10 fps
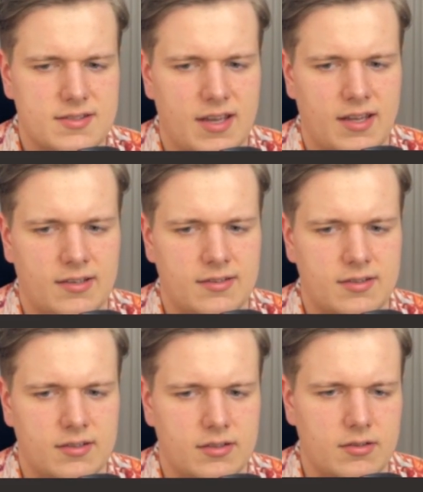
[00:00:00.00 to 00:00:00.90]
And
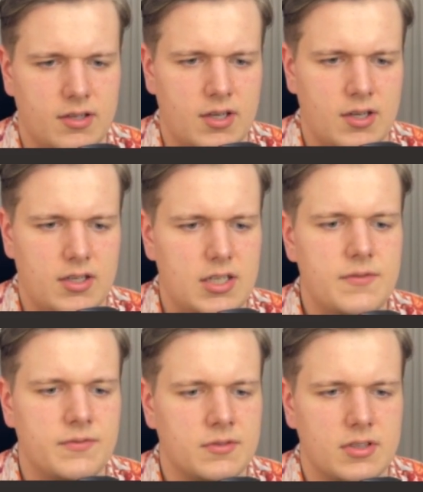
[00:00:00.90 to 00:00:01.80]

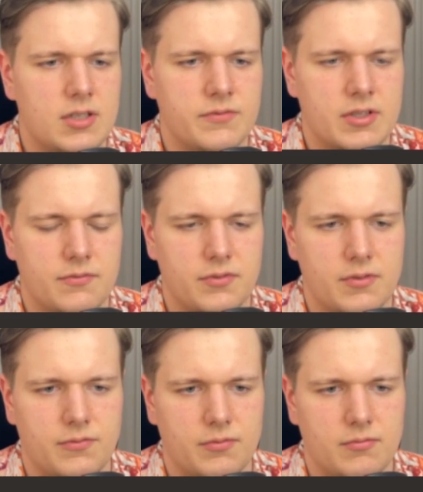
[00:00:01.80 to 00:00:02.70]
even if
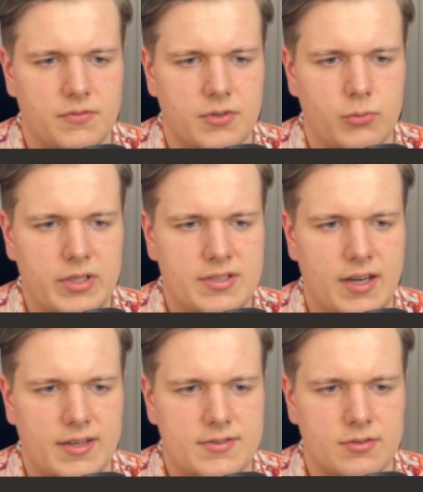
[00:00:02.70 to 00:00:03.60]
the queen
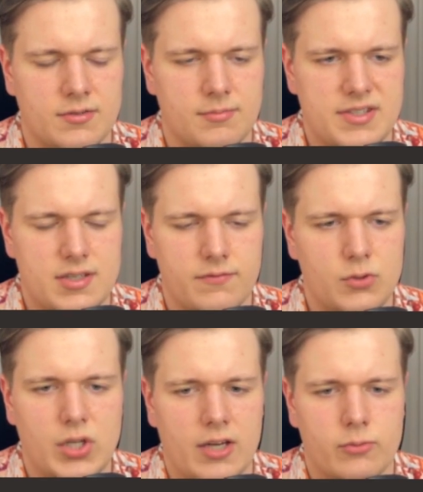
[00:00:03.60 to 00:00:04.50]
takes on b7, you
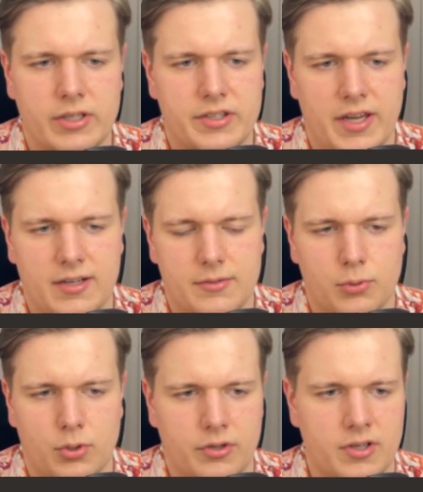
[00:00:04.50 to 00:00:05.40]
can't really take the
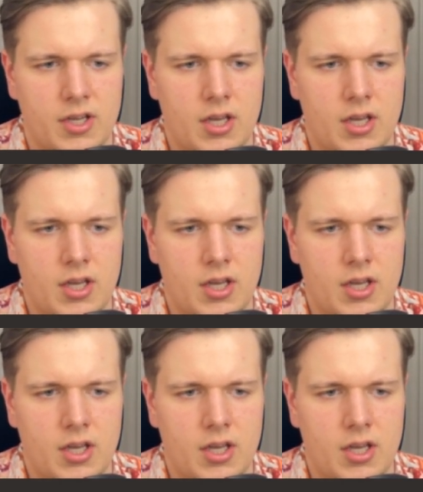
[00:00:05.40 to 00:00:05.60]
pawn,